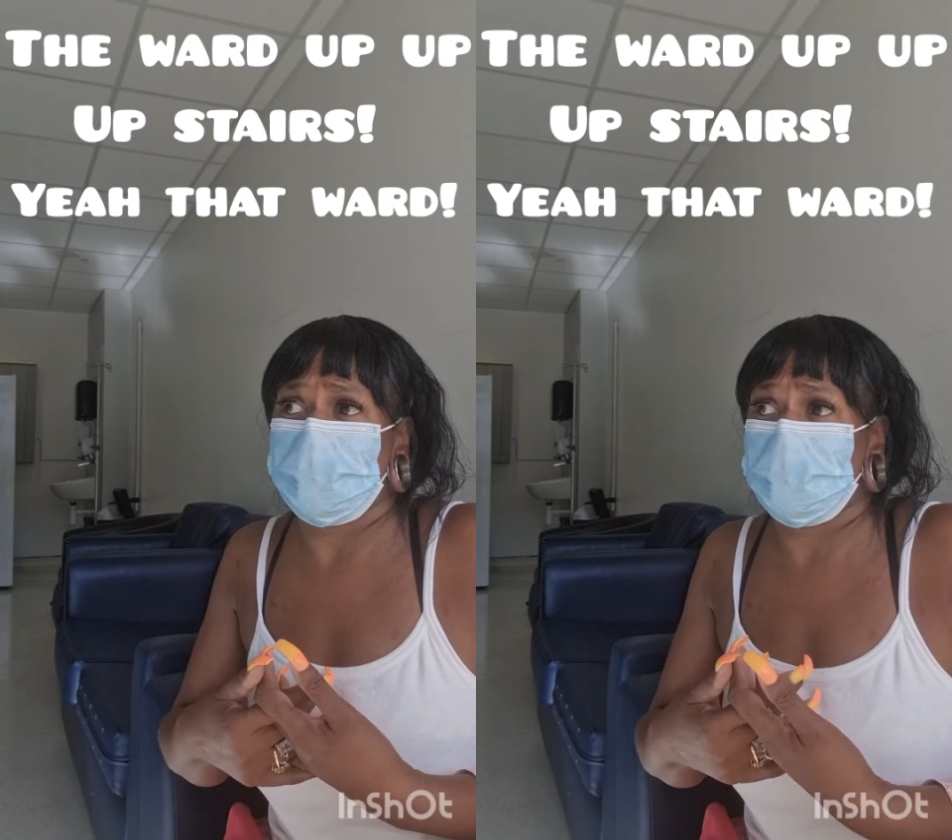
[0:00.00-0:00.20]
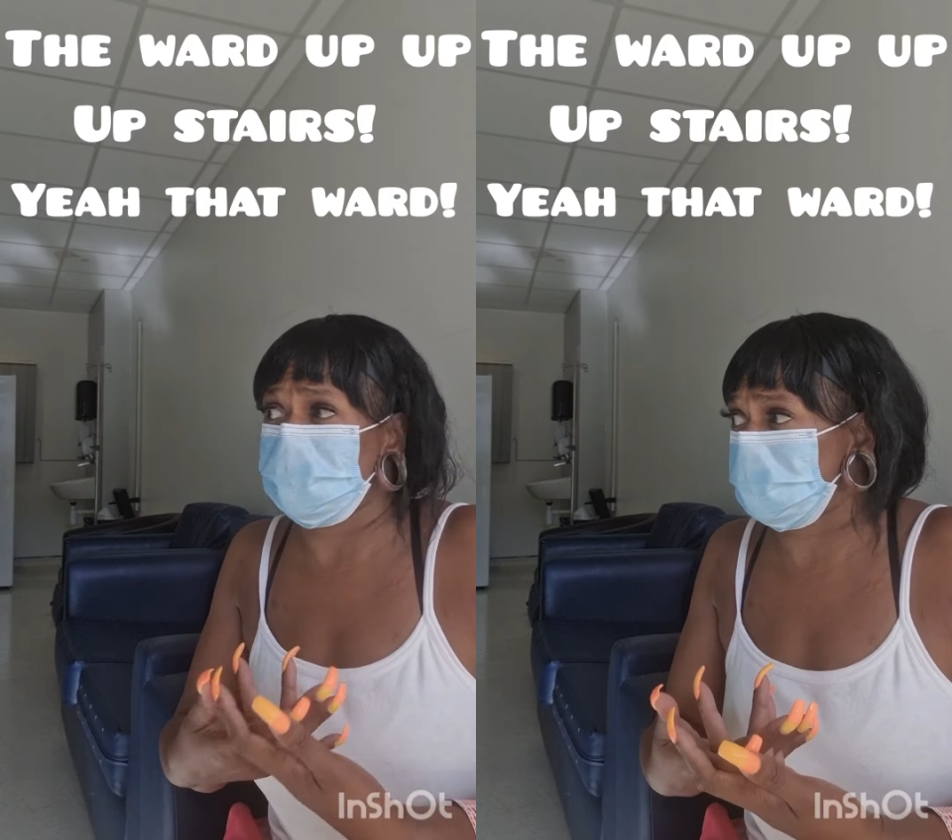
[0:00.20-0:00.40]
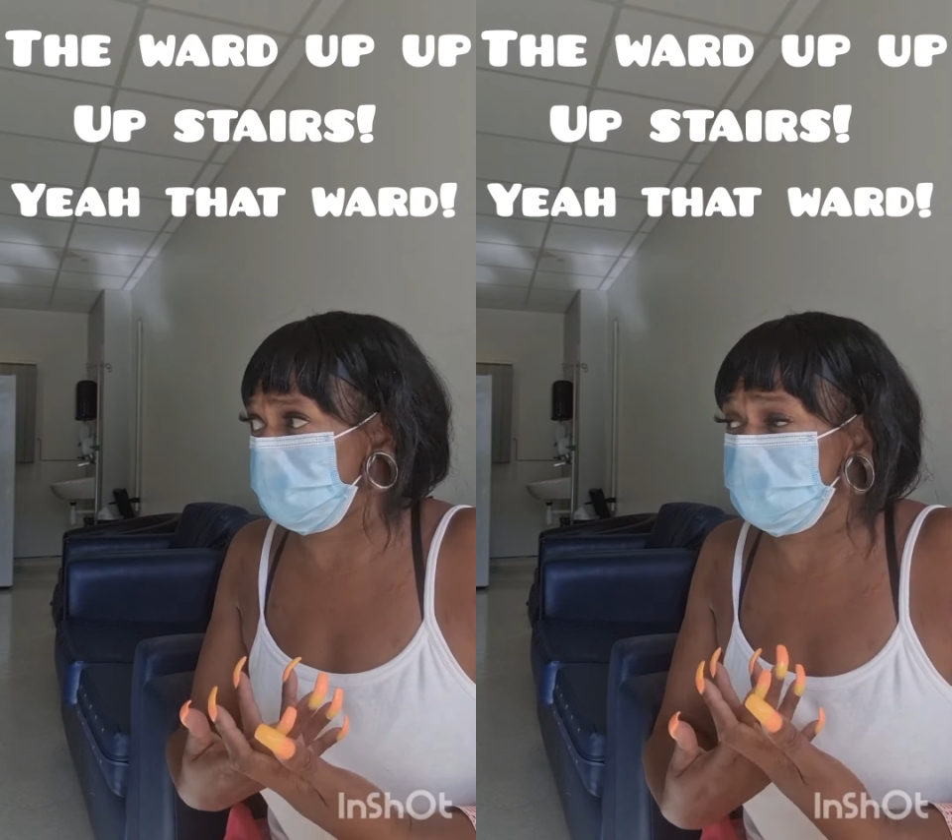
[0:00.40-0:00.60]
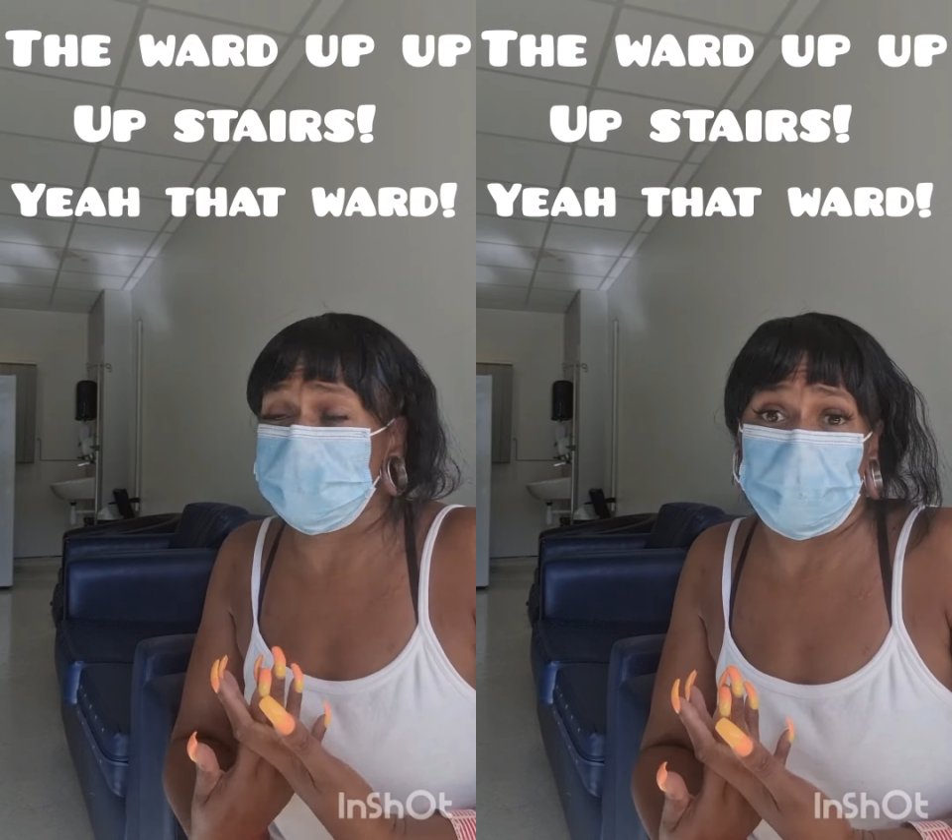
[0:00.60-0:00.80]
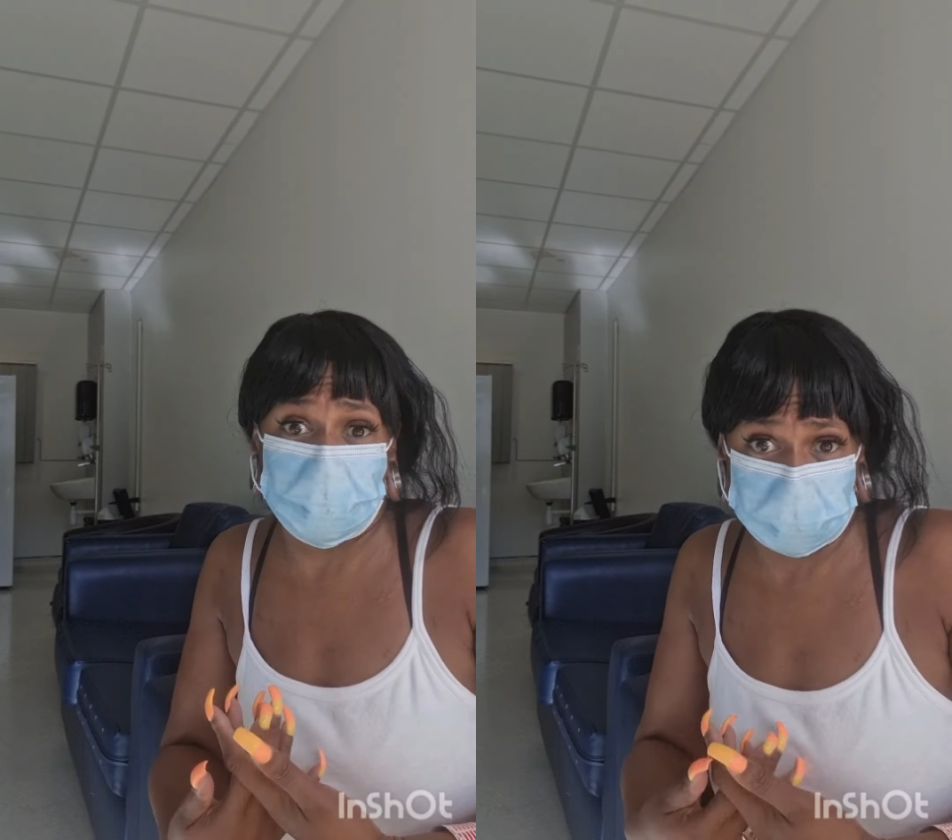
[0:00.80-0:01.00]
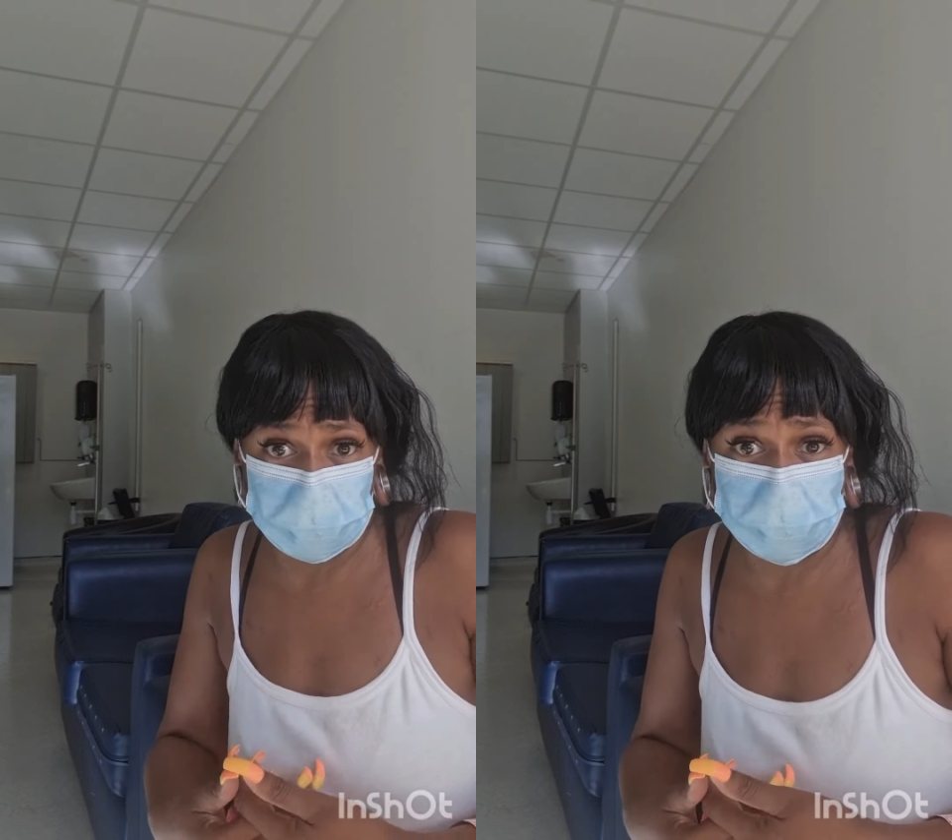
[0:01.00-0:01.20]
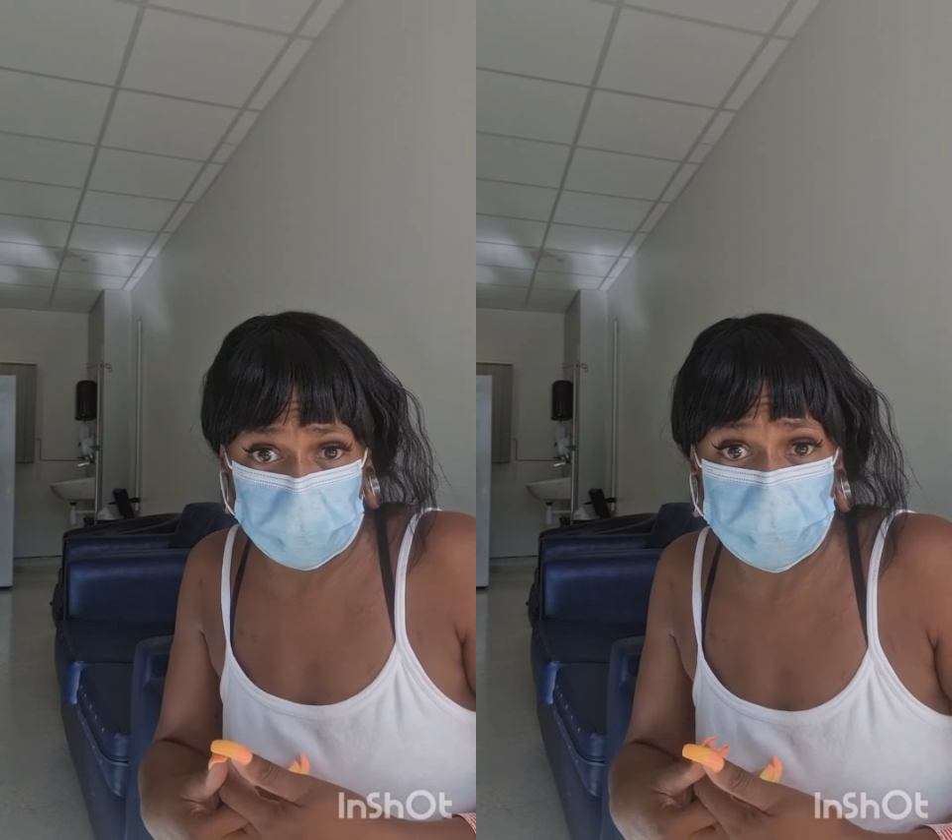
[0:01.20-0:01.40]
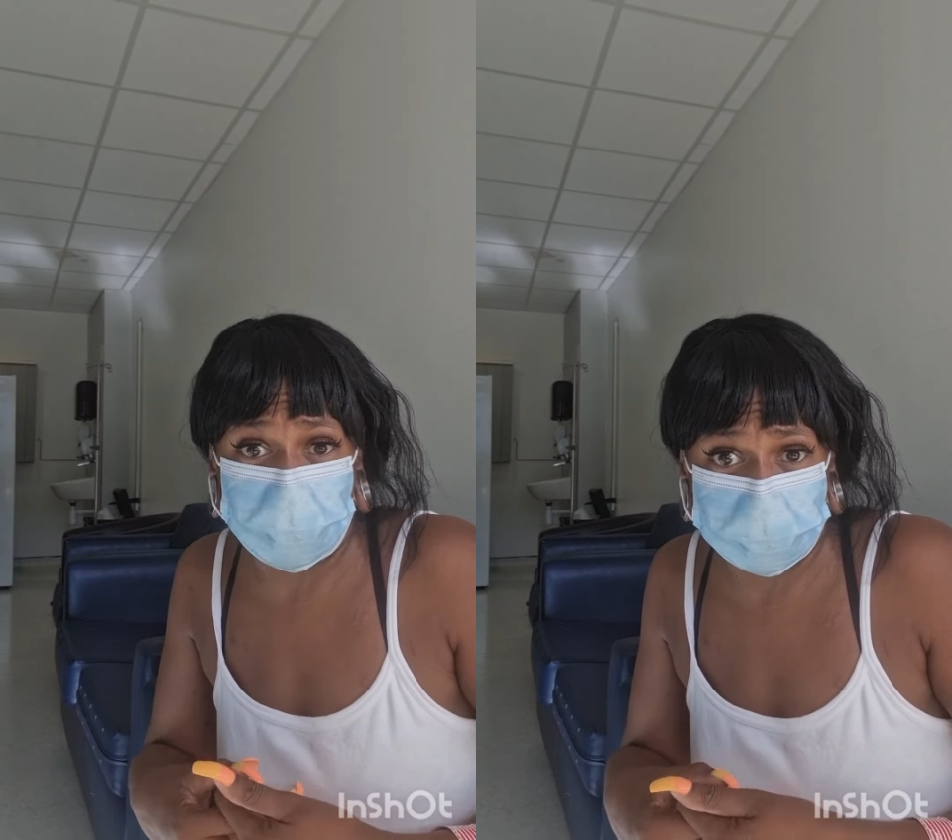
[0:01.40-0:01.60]
Was over there
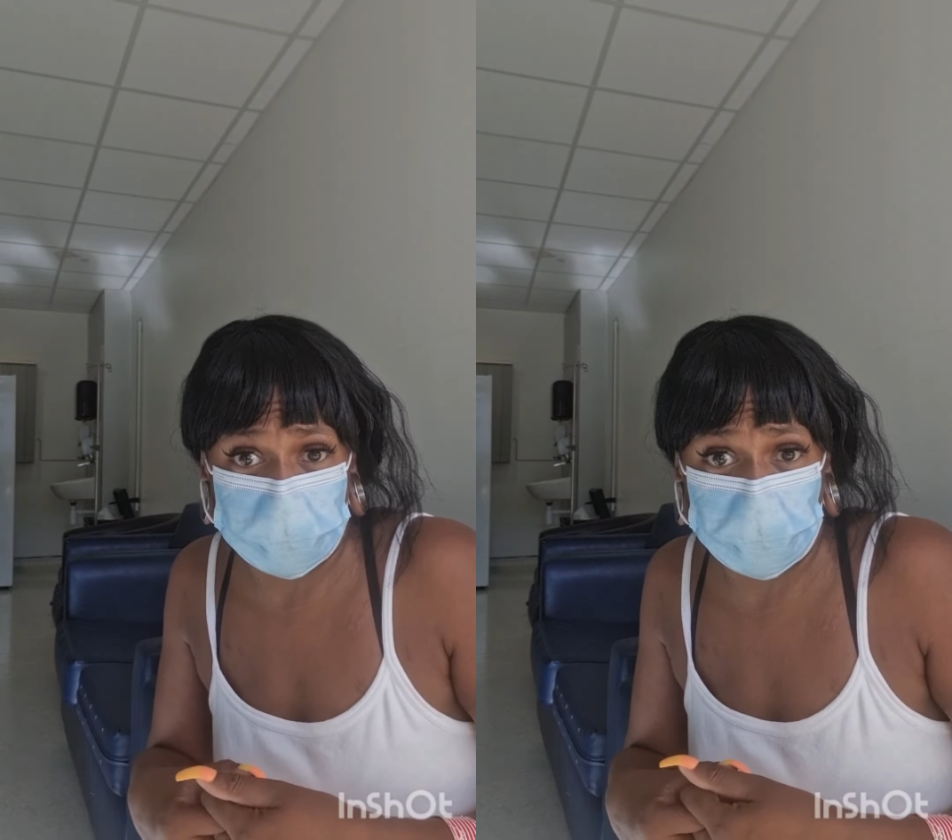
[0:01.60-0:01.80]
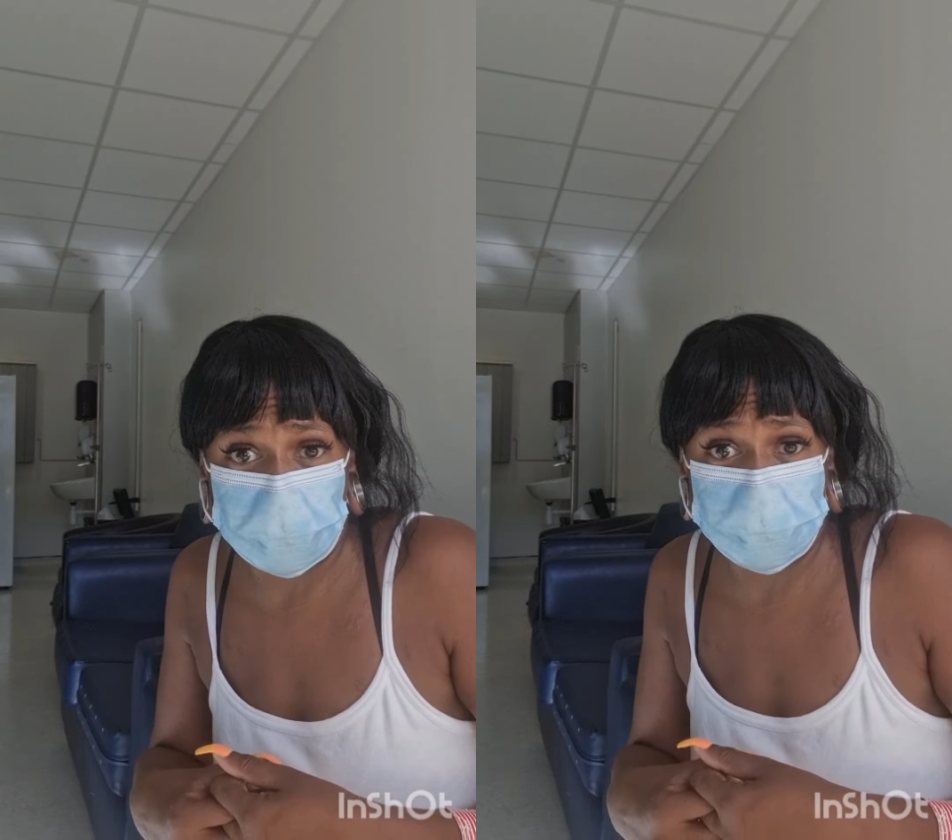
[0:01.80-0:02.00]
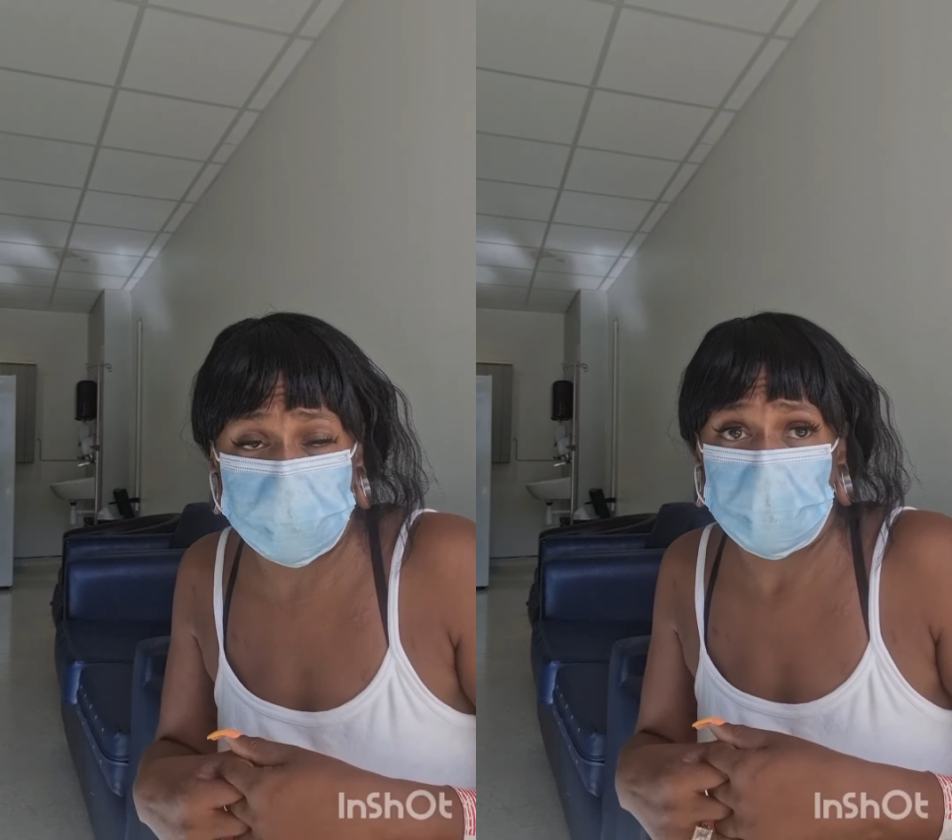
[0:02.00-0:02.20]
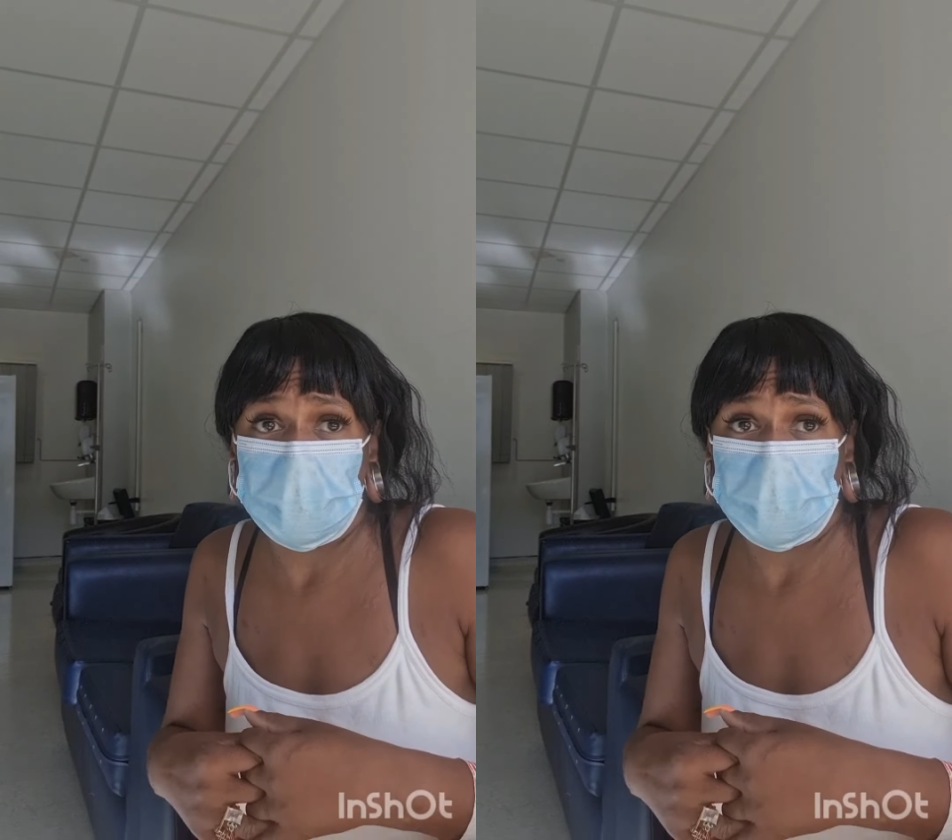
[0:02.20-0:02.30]
quite a few times.